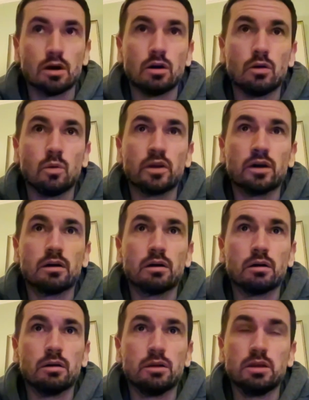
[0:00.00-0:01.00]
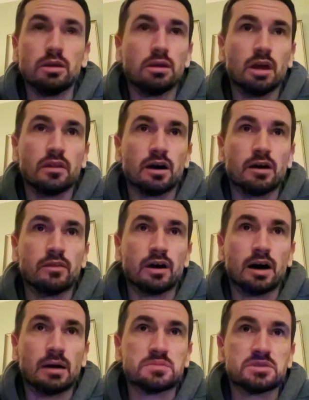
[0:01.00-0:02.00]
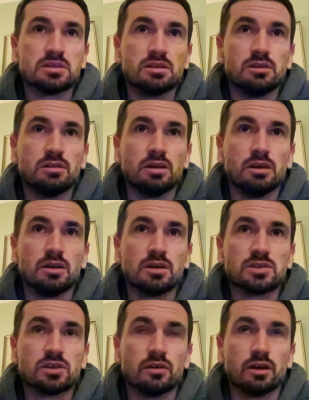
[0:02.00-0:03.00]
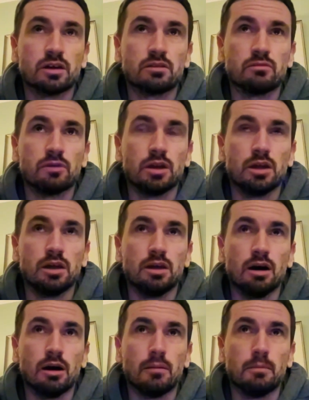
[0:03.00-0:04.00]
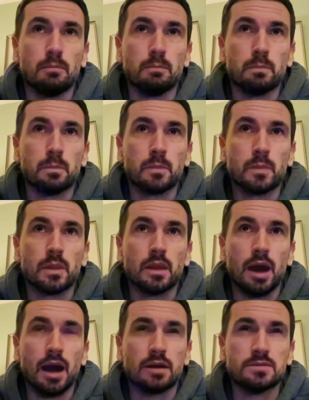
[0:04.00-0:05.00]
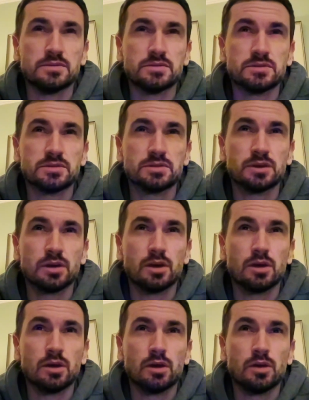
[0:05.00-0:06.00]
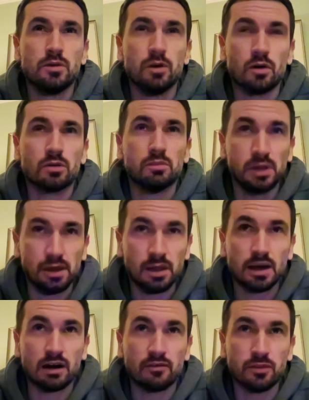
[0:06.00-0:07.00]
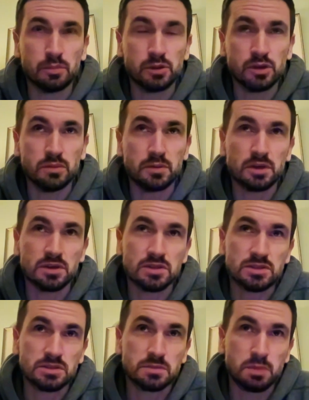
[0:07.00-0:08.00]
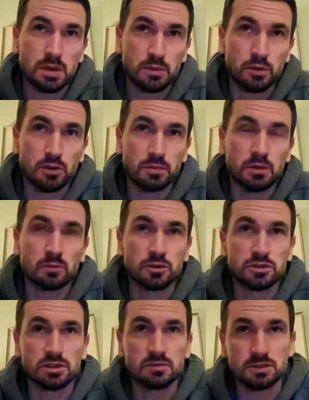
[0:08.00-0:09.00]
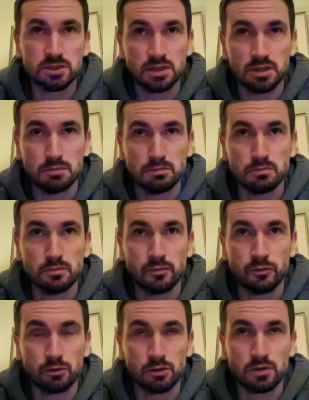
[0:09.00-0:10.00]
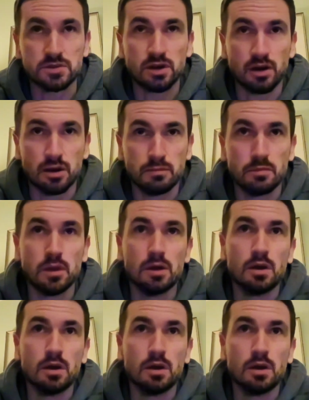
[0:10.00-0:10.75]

Well, they're absolutely historic, really, and not completely out of the blue, because people who'd been watching the regime for a long time